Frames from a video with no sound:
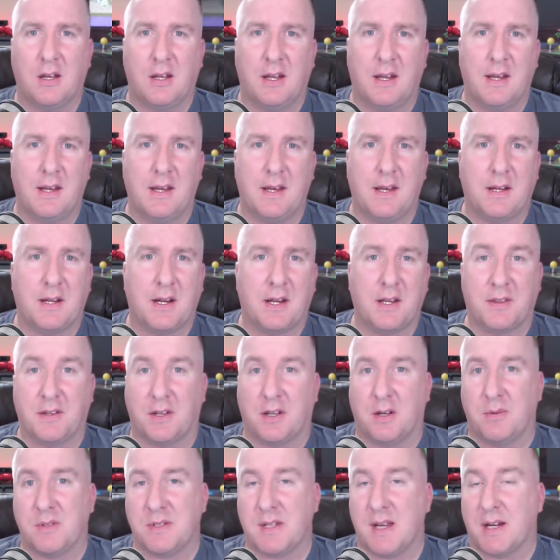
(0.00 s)
and I thought
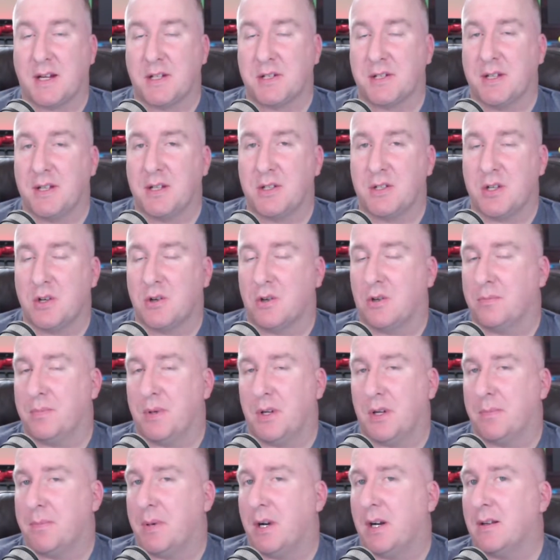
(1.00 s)
it was actually a joke, but
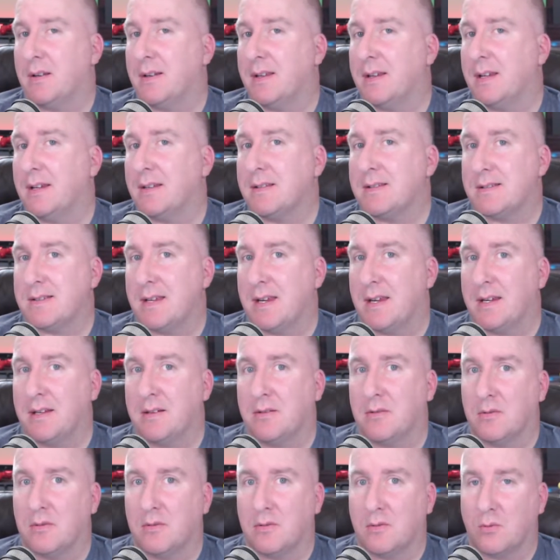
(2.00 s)
apparently it's a
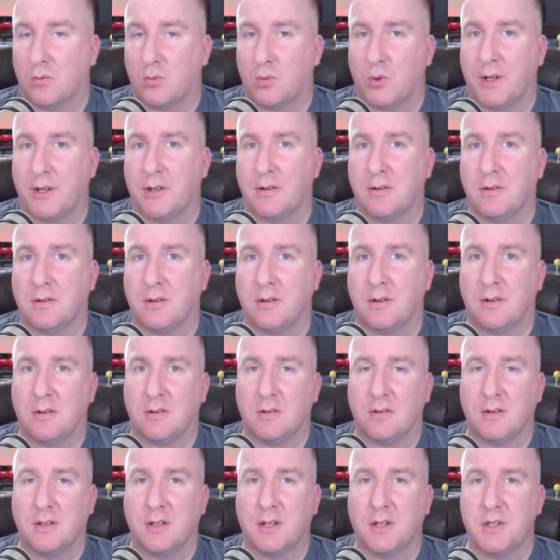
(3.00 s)
real
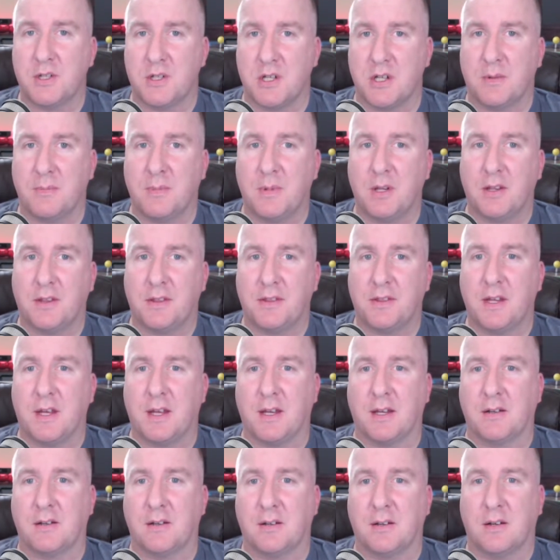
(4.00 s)
legitimate
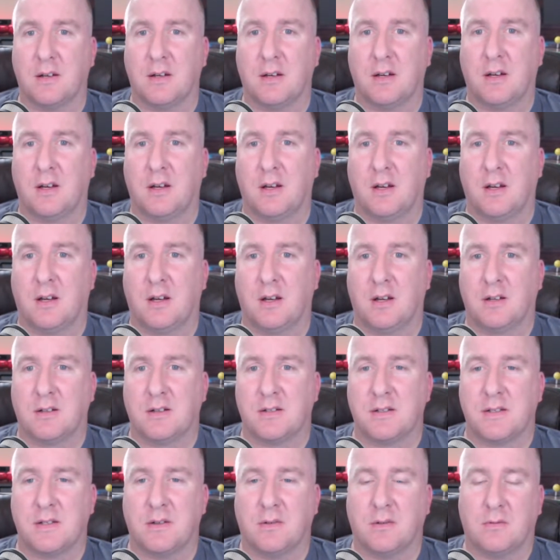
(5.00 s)
thing.
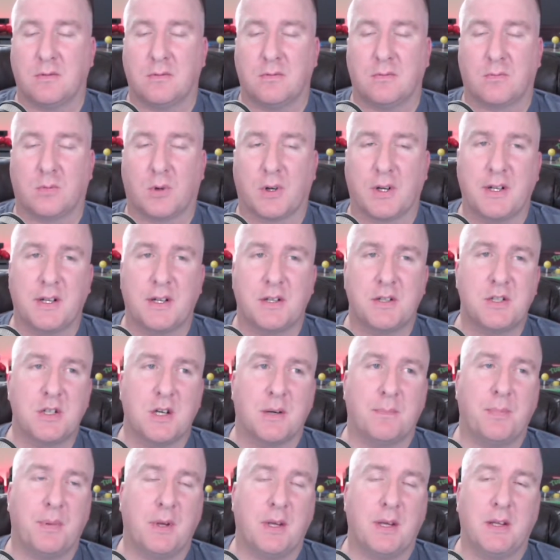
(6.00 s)
So, we're going to
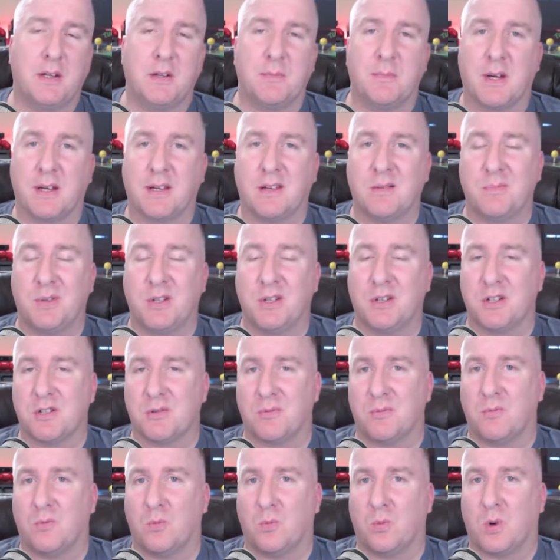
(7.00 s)
jump into my computers.
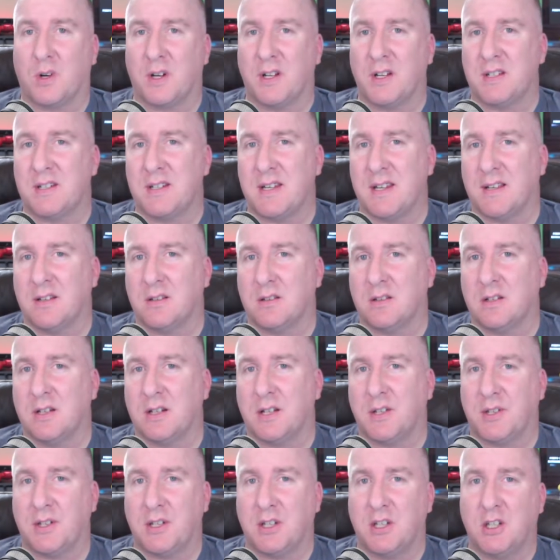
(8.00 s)
We're going to take a look
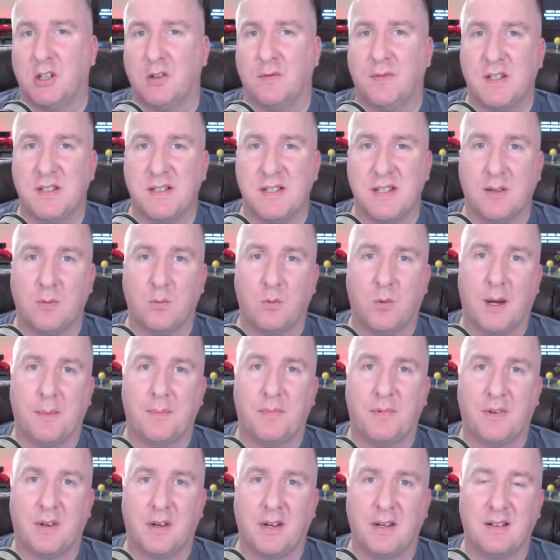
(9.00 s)
at the QVC
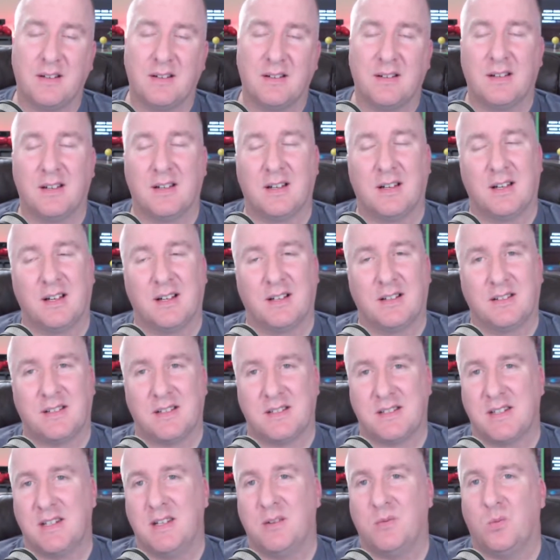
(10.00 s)
website to
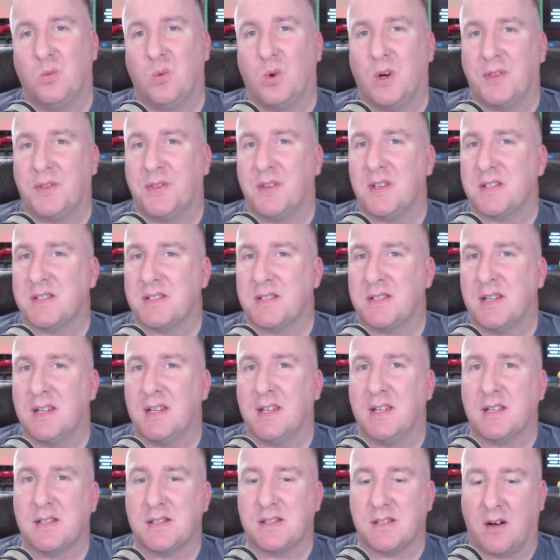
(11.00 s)
see what this
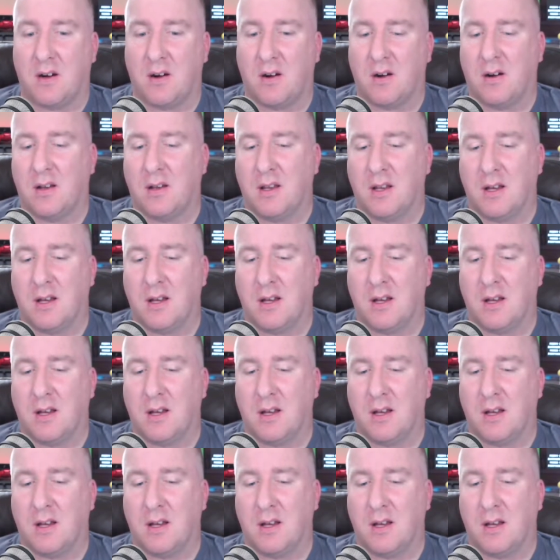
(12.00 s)
thing is all